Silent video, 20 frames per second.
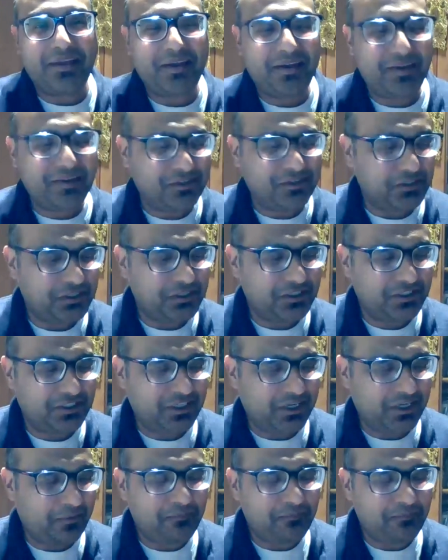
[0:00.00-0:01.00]
think
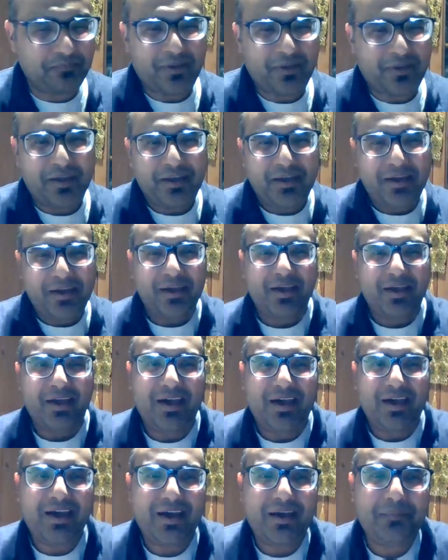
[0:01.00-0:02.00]
just you
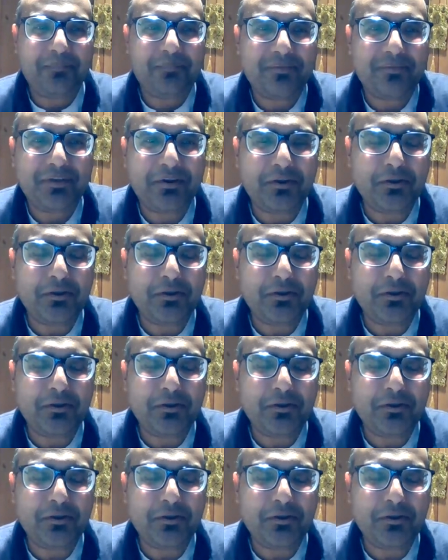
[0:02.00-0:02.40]
know,